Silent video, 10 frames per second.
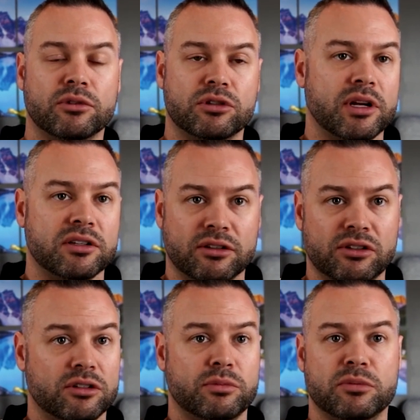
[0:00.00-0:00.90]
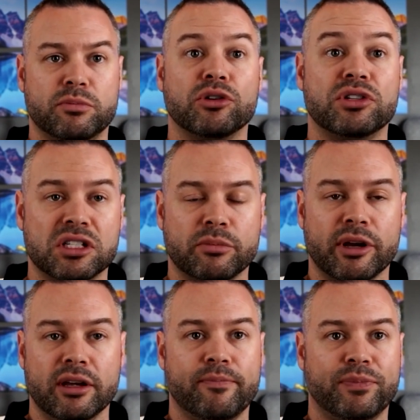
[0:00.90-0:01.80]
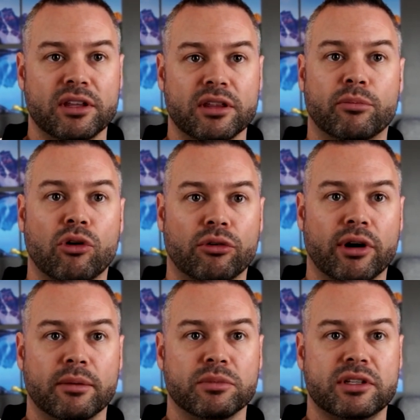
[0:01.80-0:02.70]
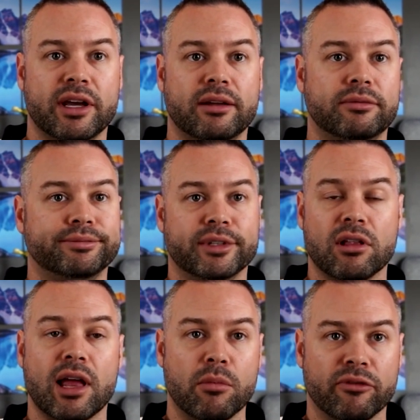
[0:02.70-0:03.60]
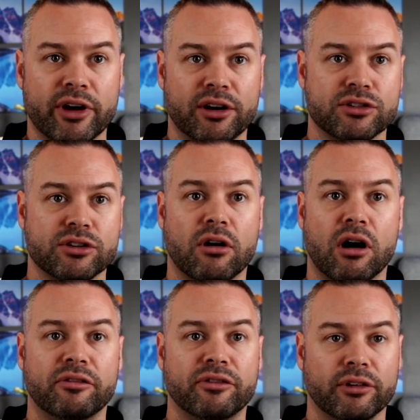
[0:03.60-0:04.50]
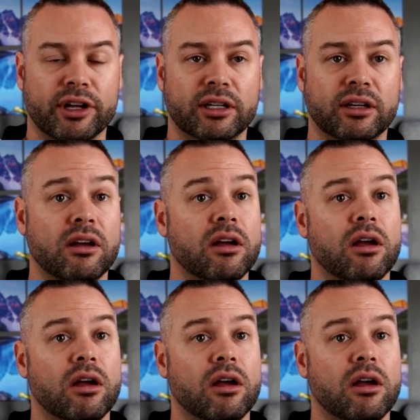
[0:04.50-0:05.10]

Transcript: which basically just means participate in the programs that the cloud providers are offering.